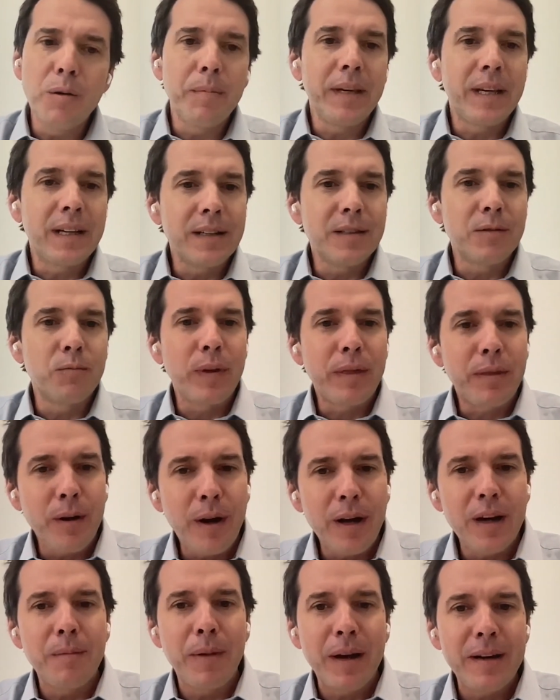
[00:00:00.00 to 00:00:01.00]
because we
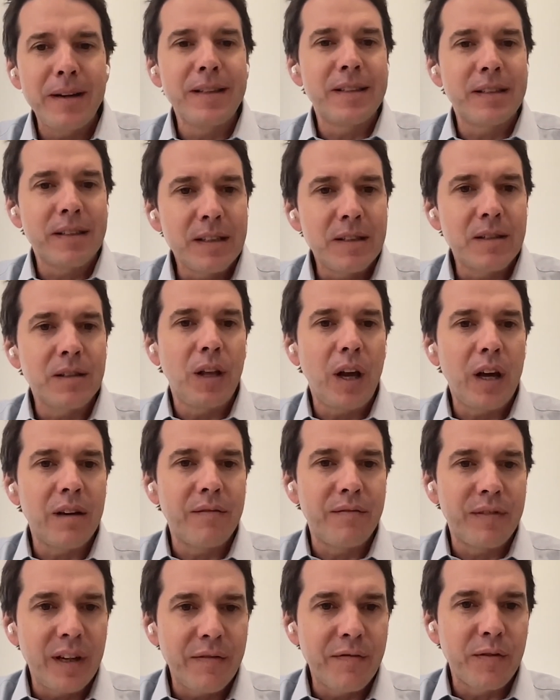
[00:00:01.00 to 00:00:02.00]
thought about it. It's a lot
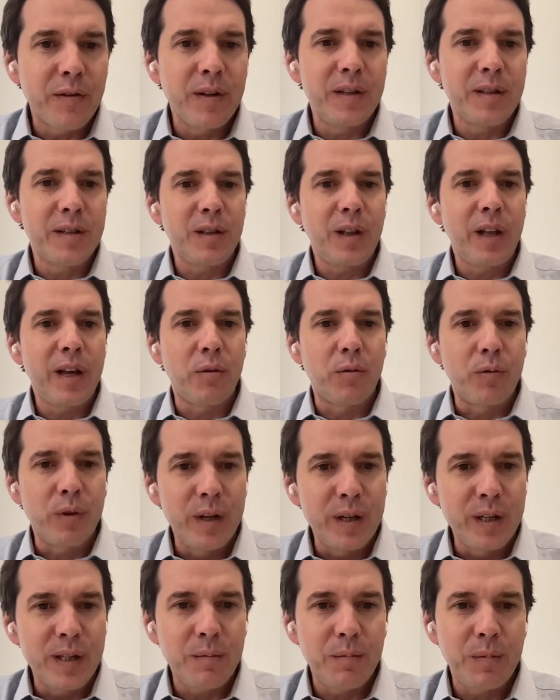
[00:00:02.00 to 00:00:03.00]
of effort. It's a lot of
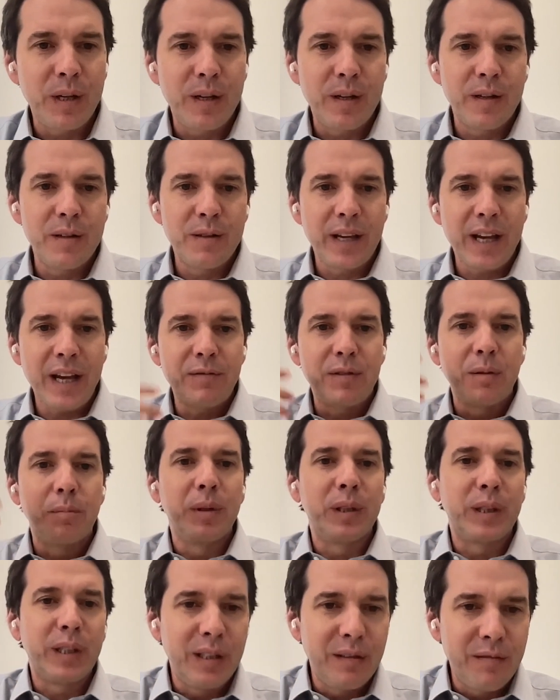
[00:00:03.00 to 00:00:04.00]
risk, because you have to
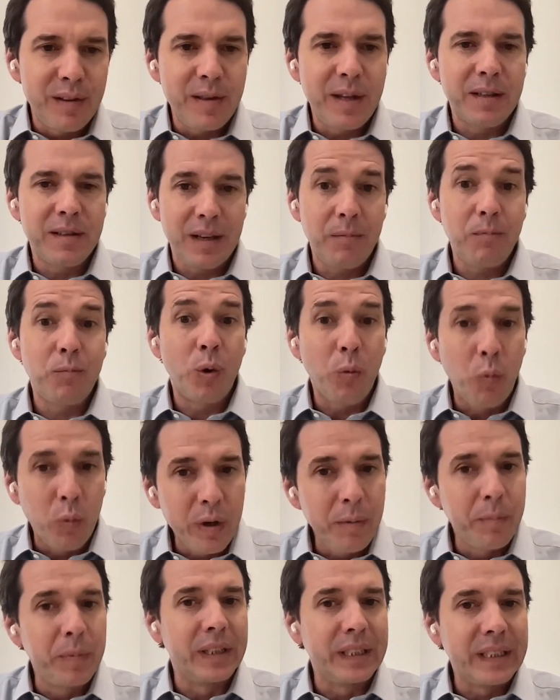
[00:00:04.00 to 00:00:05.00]
believe that what
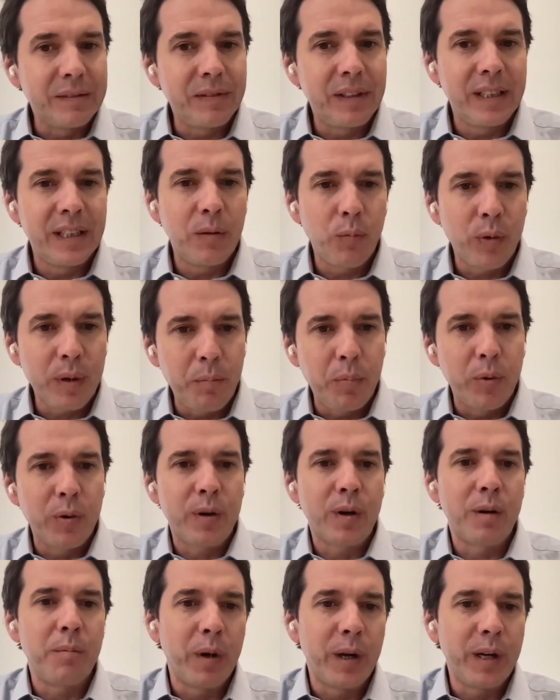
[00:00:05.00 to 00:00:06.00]
we believed in it. We
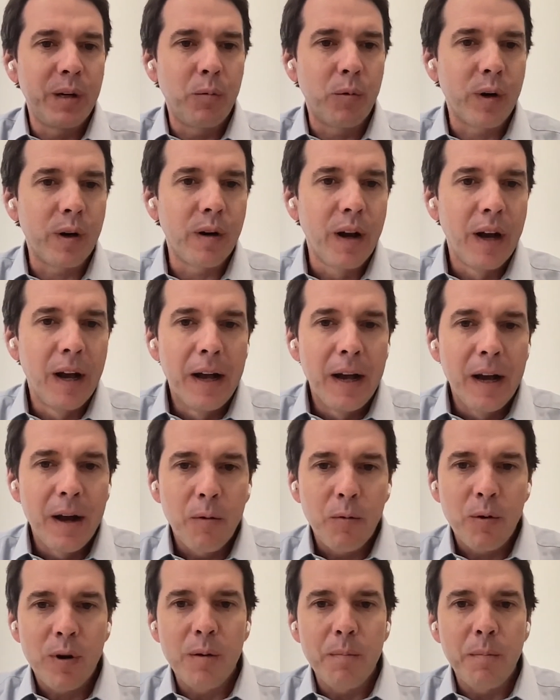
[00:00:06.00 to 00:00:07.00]
put our money where
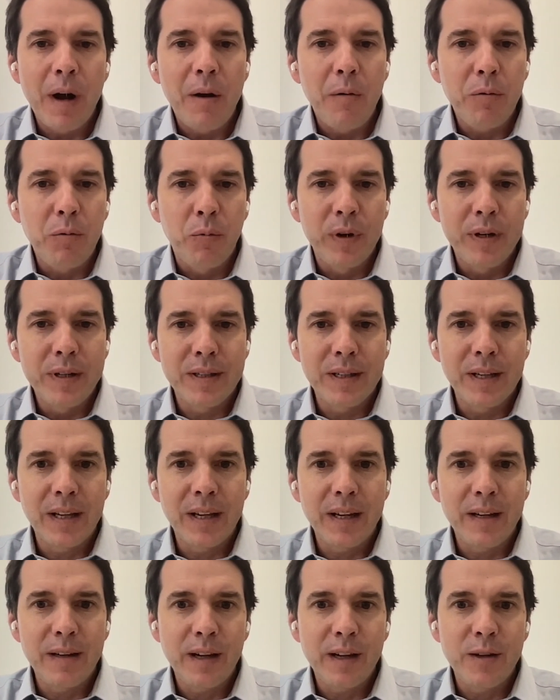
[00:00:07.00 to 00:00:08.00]
our mouth was,
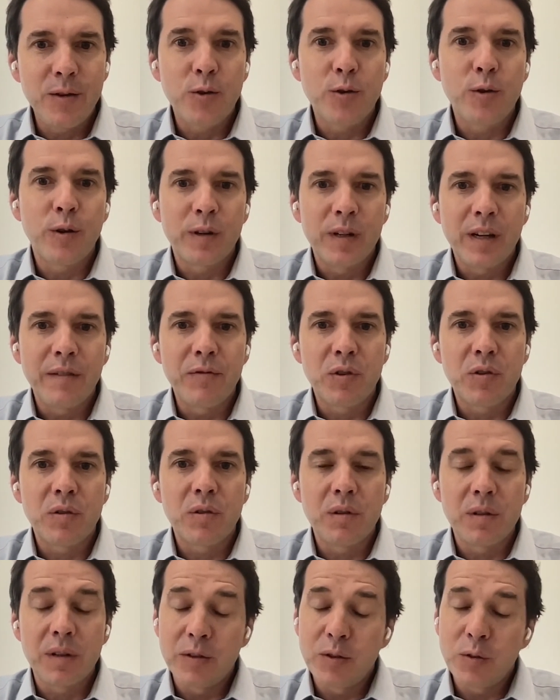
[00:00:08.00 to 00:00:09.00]
and sure enough,
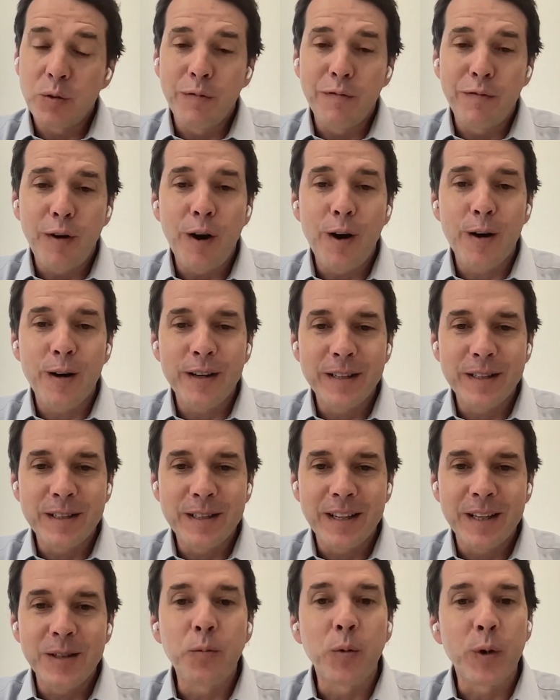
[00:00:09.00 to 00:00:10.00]
so far
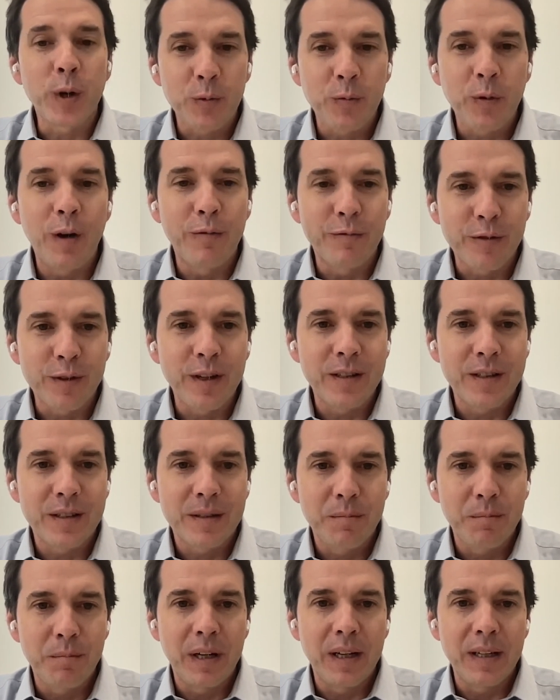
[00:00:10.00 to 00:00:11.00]
it's worked well for
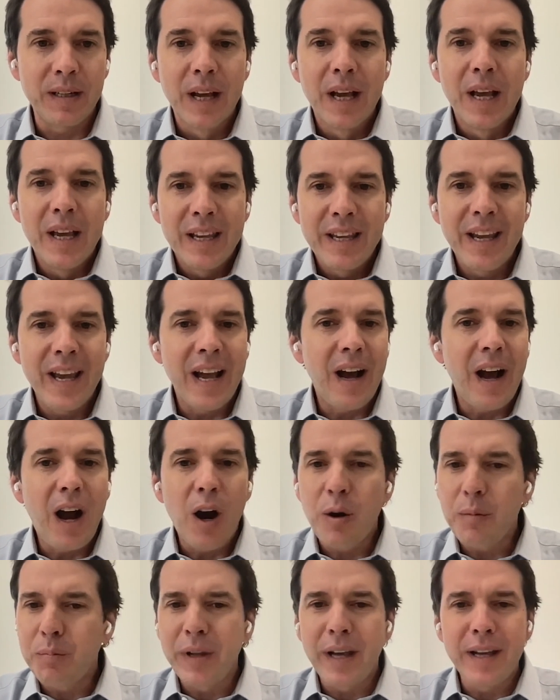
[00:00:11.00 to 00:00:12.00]
us. But yeah,
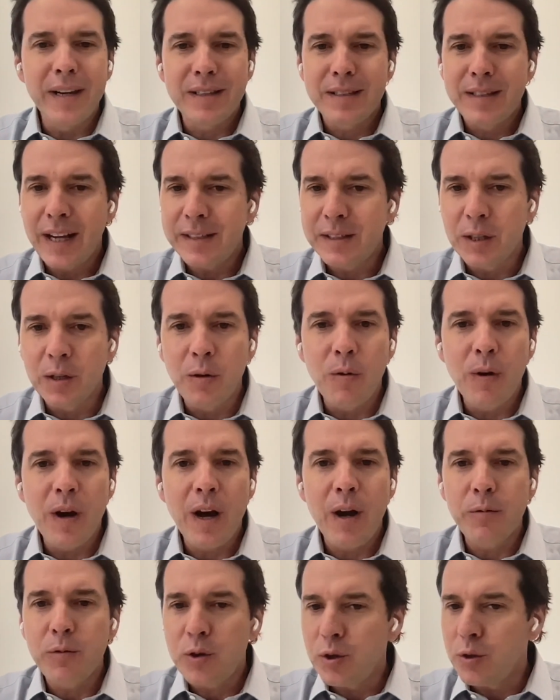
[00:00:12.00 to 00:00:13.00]
our plan is not to go
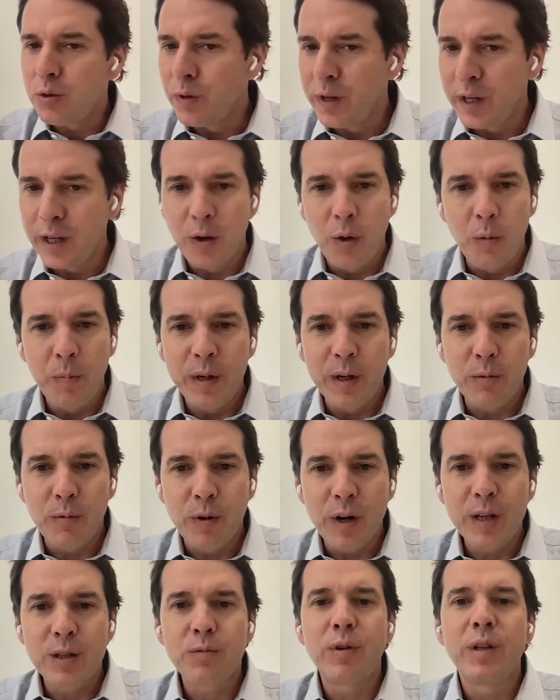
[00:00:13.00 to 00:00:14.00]
out shooting and opening
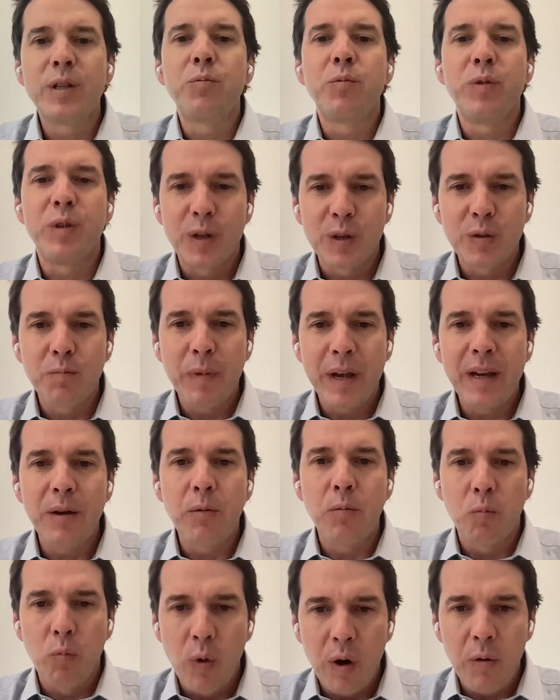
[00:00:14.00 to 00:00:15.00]
restaurants. We just
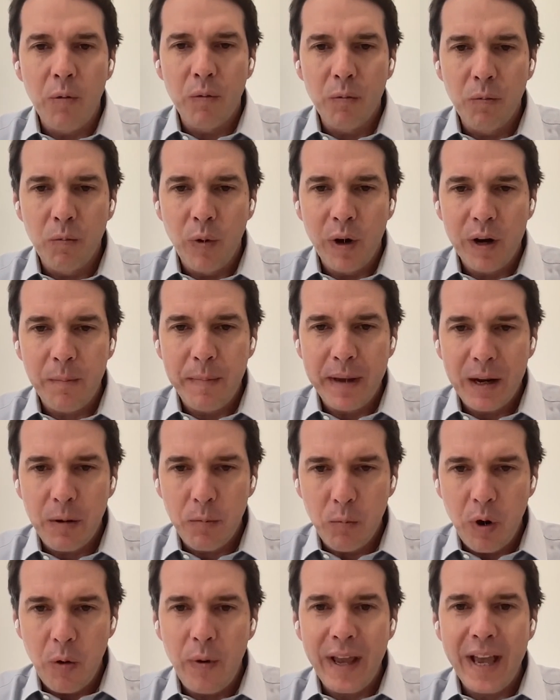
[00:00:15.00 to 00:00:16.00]
want to make
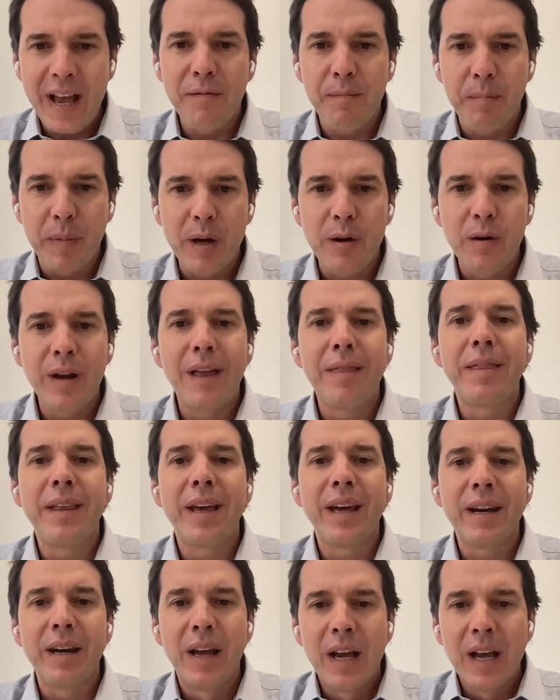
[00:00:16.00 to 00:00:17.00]
what we have better, and
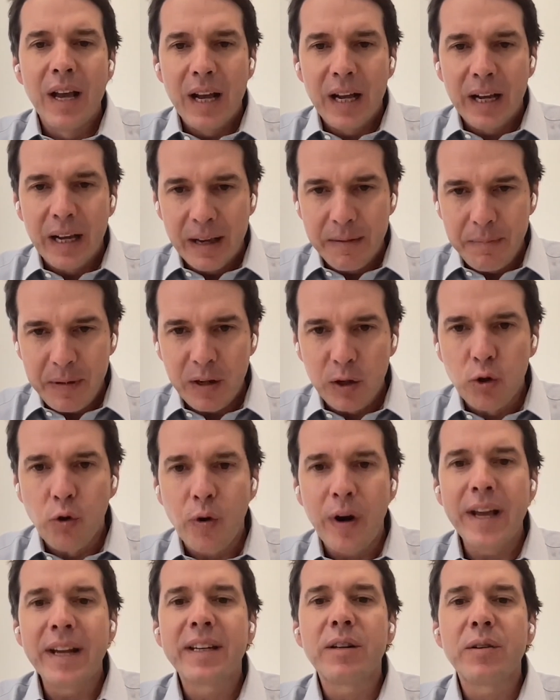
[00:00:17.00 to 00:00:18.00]
then
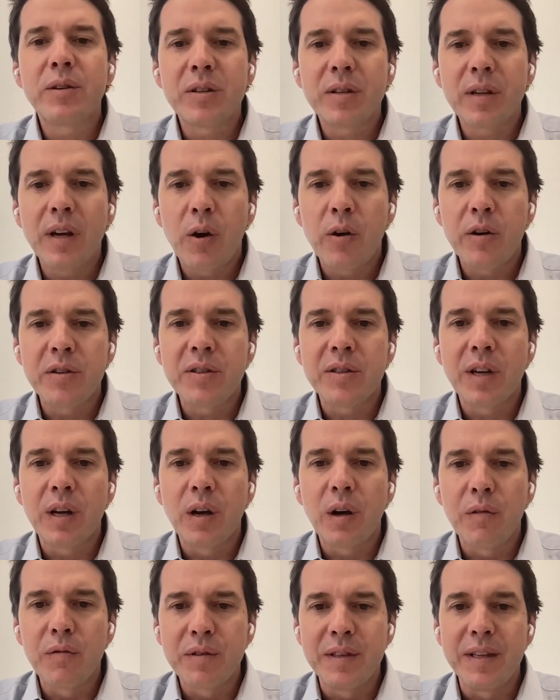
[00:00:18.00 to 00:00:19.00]
grant
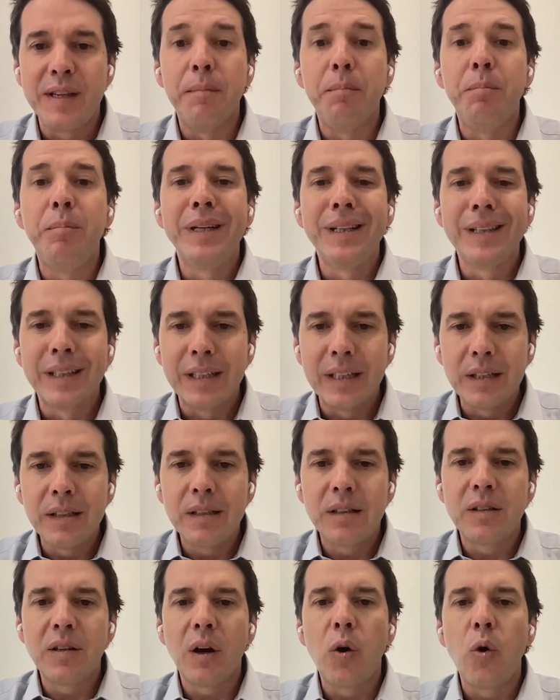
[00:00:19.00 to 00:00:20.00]
ourselves the
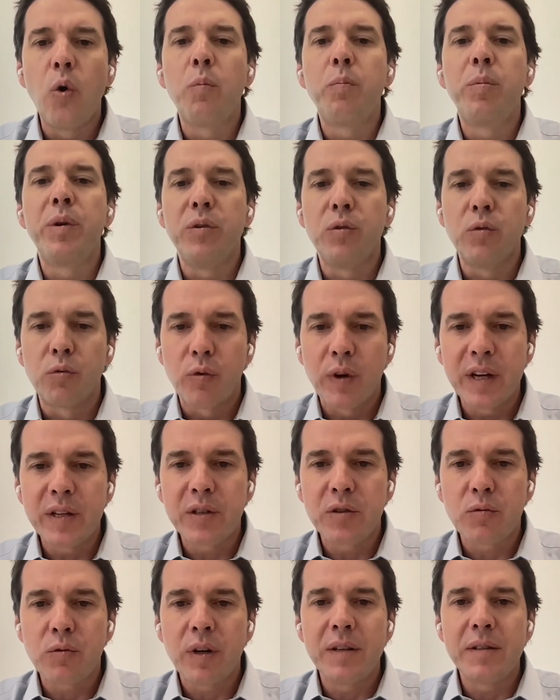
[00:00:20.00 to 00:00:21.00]
ability to open new
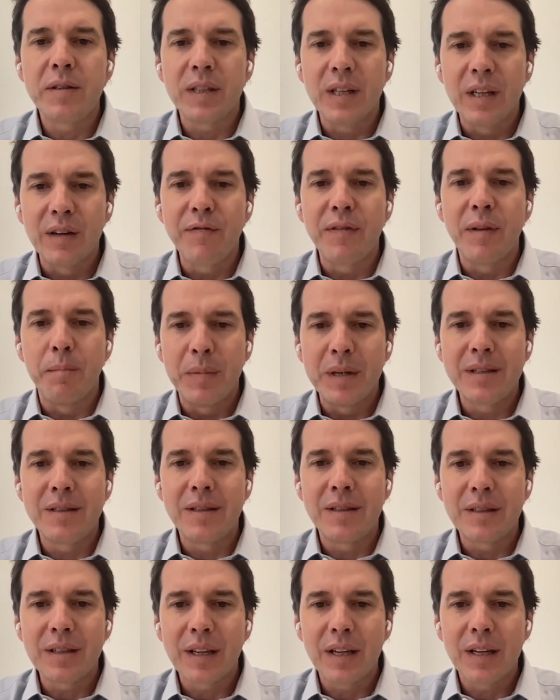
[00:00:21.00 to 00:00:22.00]
restaurants if the
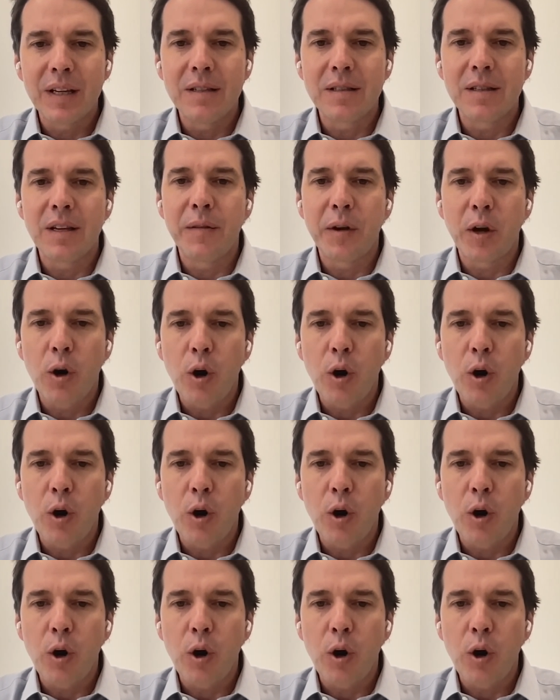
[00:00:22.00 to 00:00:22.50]
business case and